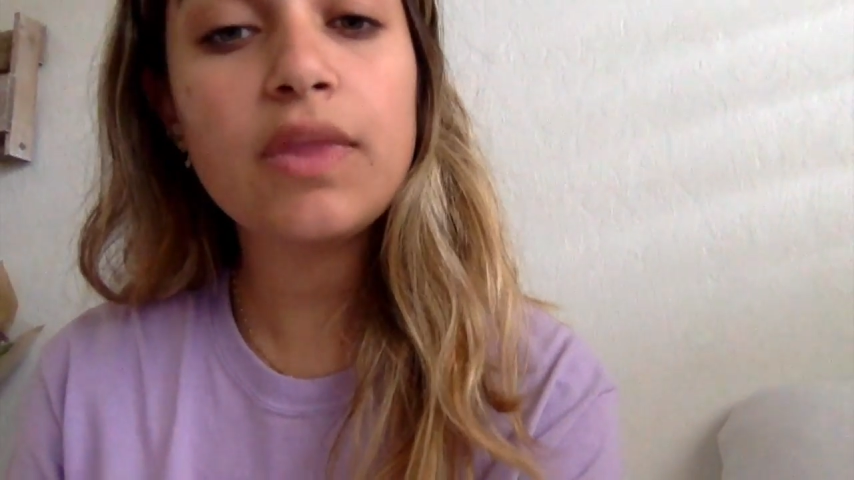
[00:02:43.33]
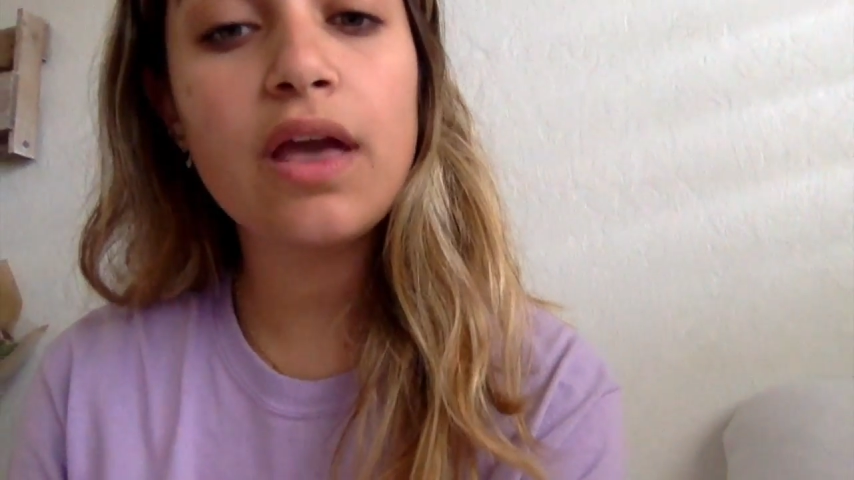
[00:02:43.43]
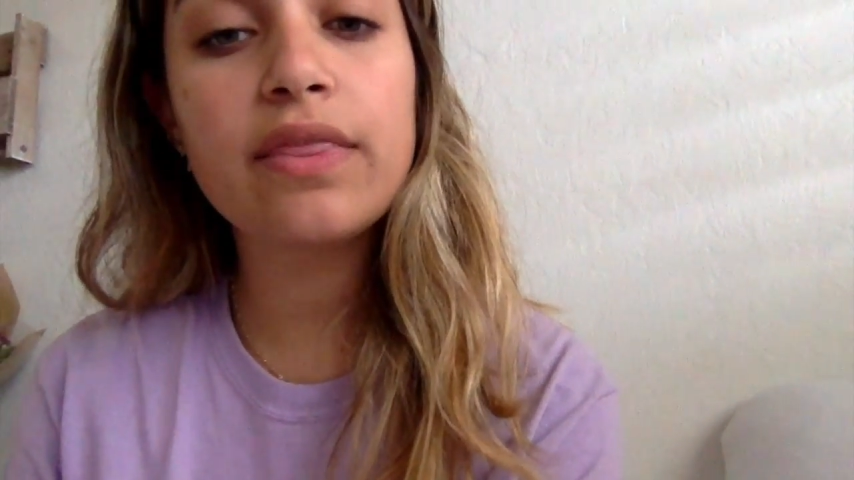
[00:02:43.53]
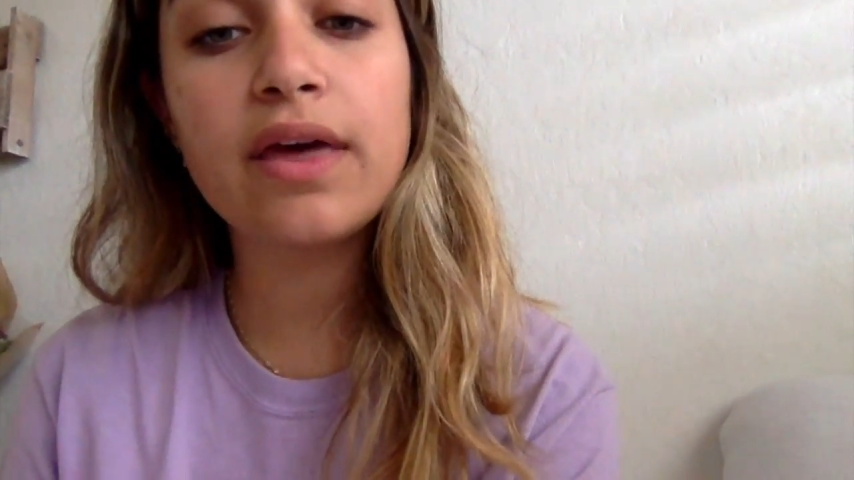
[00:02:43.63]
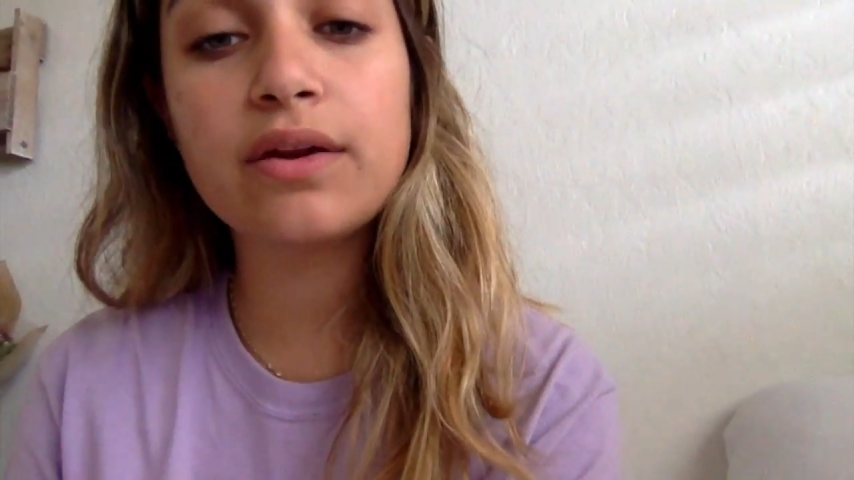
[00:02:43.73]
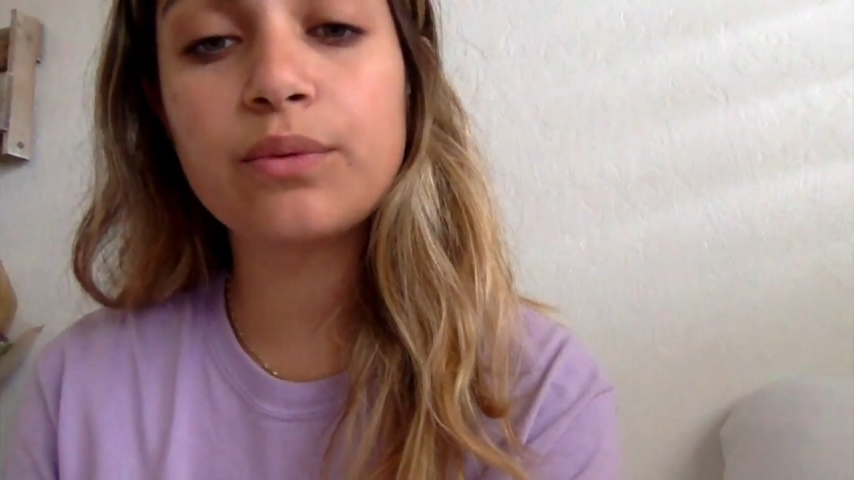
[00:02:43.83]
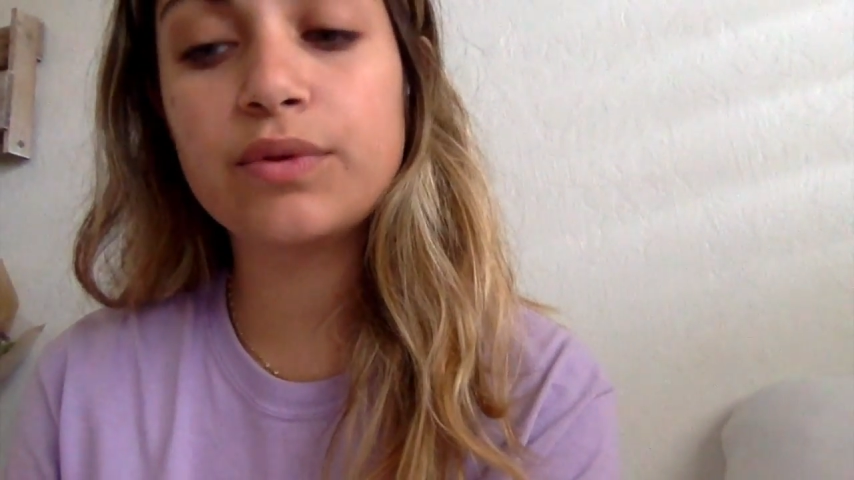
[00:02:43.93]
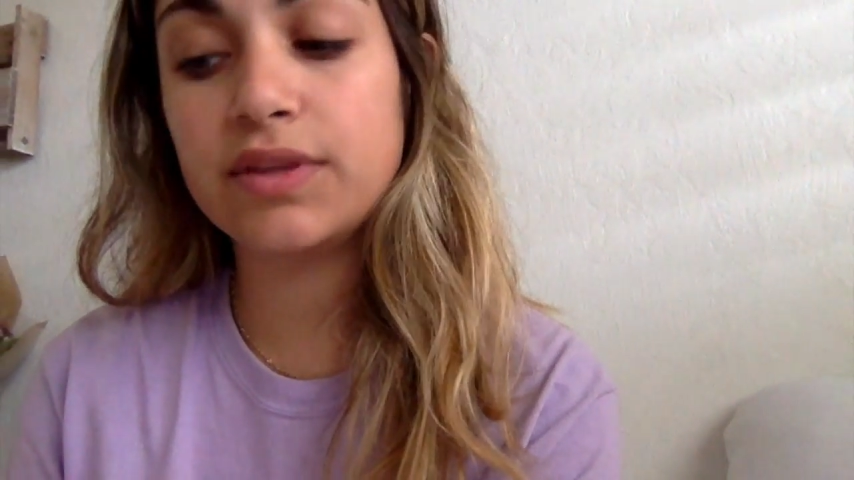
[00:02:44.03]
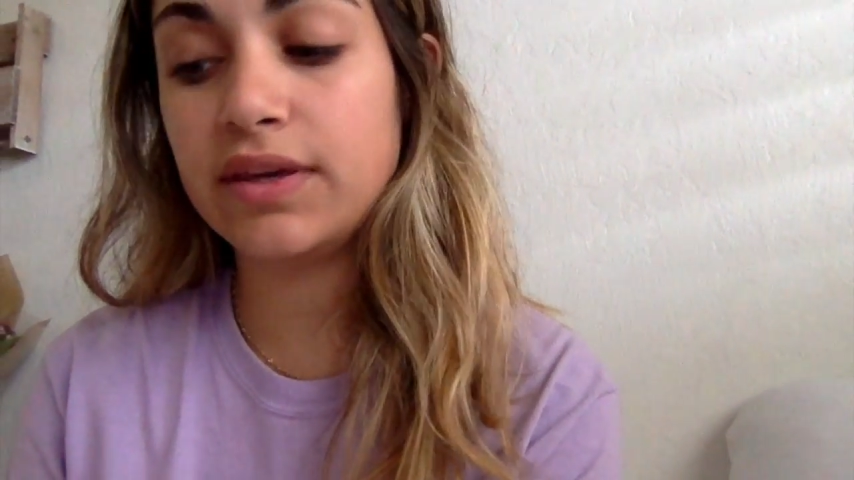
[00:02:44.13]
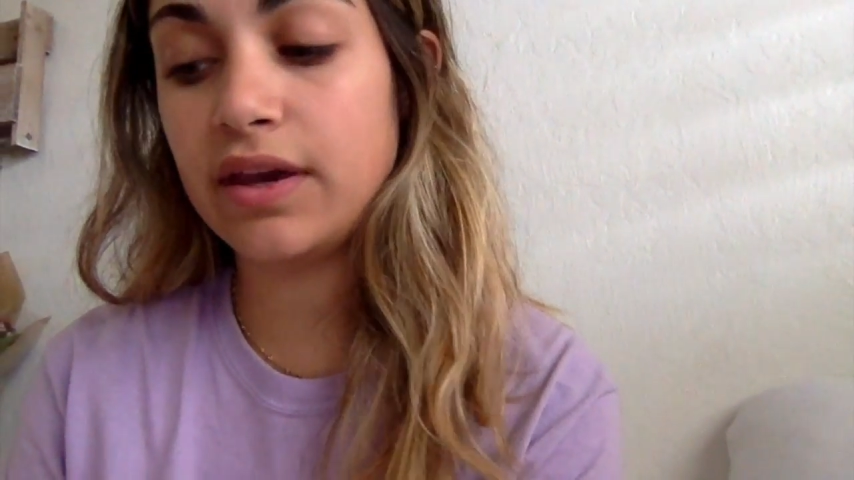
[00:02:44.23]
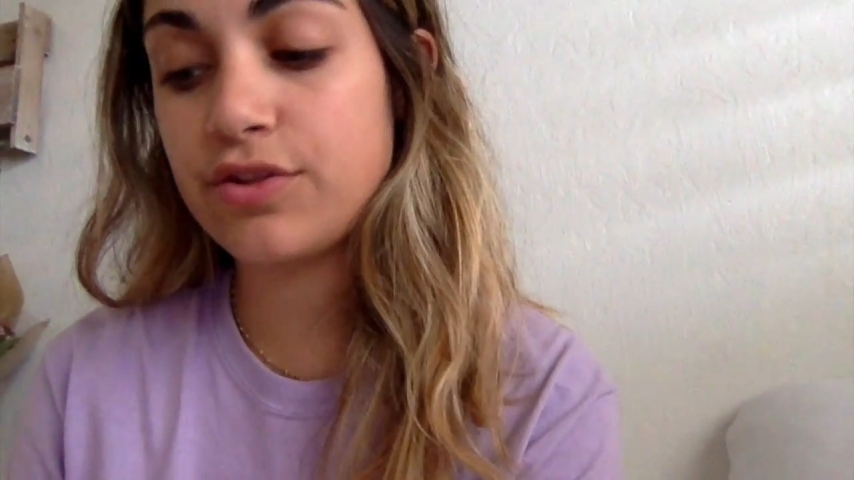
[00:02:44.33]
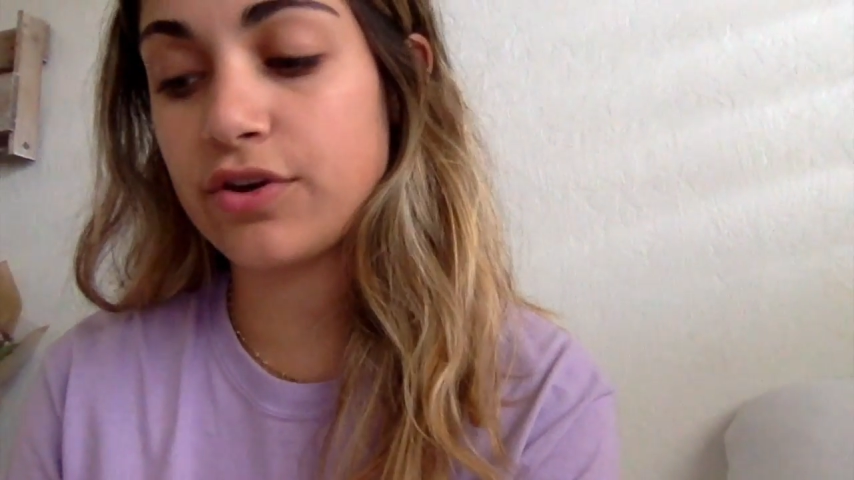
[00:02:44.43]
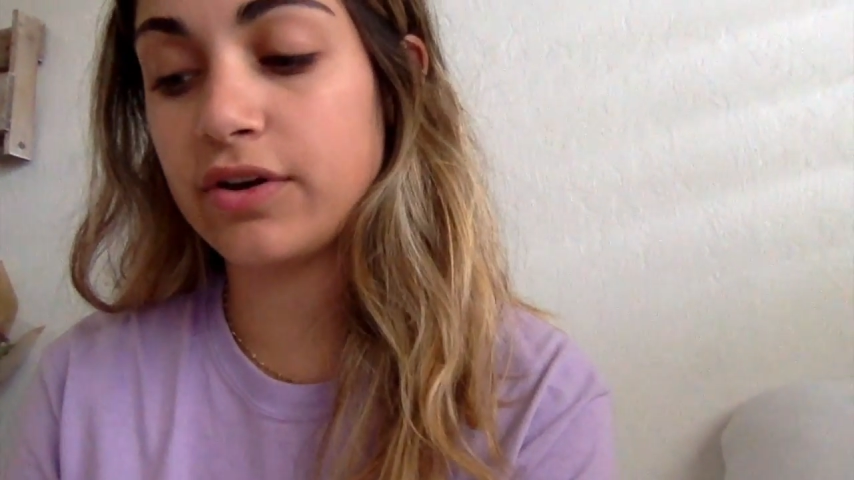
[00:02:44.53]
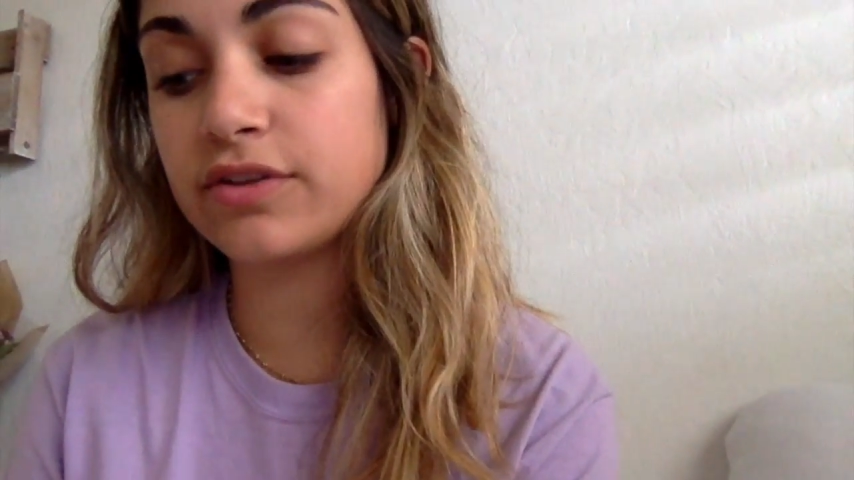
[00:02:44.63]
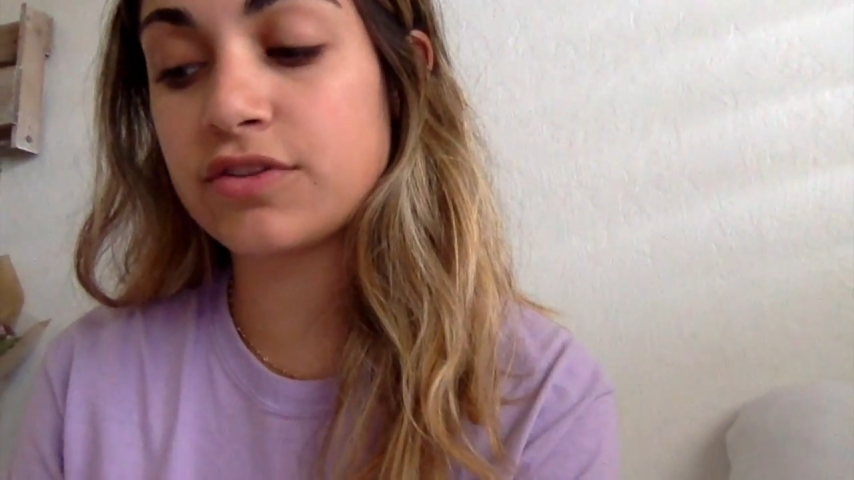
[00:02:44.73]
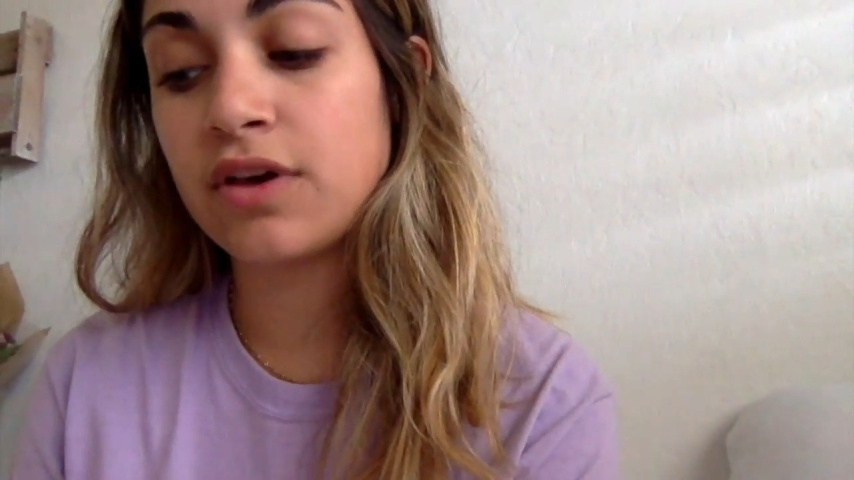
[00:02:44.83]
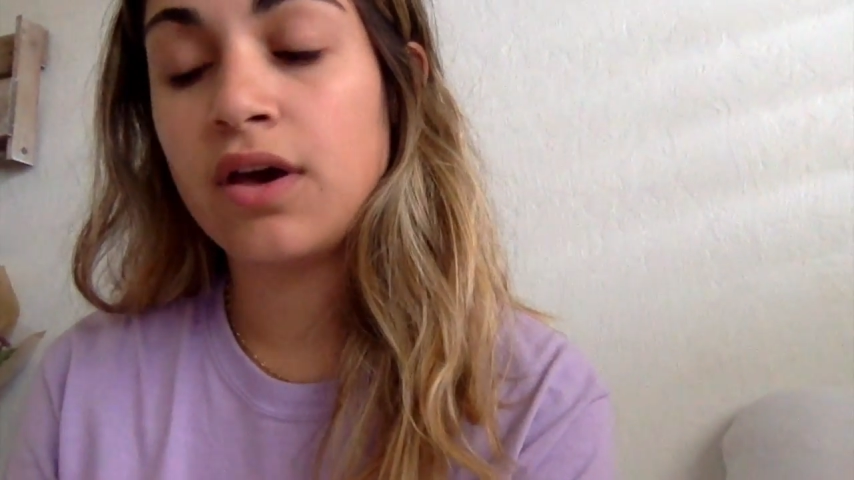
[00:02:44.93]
And then with EHRs,